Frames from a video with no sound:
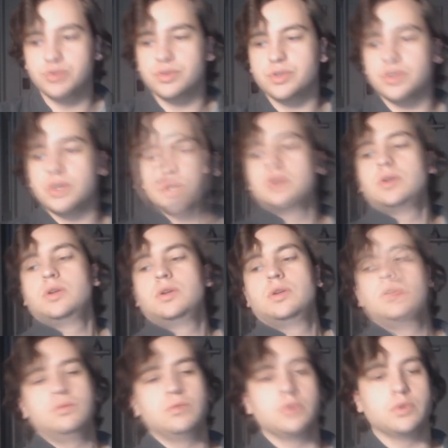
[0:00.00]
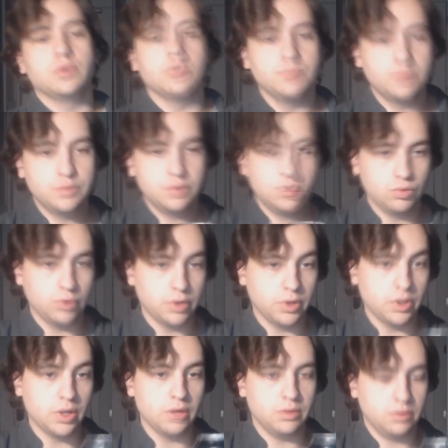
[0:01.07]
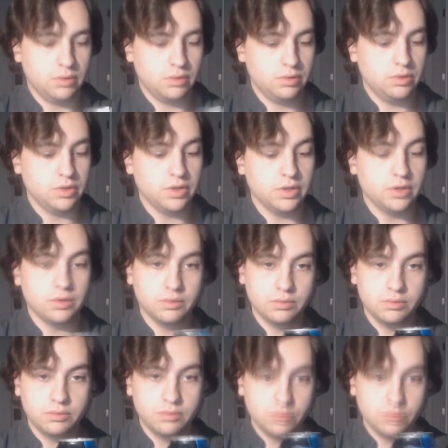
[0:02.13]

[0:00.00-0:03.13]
Okay, we're gonna get a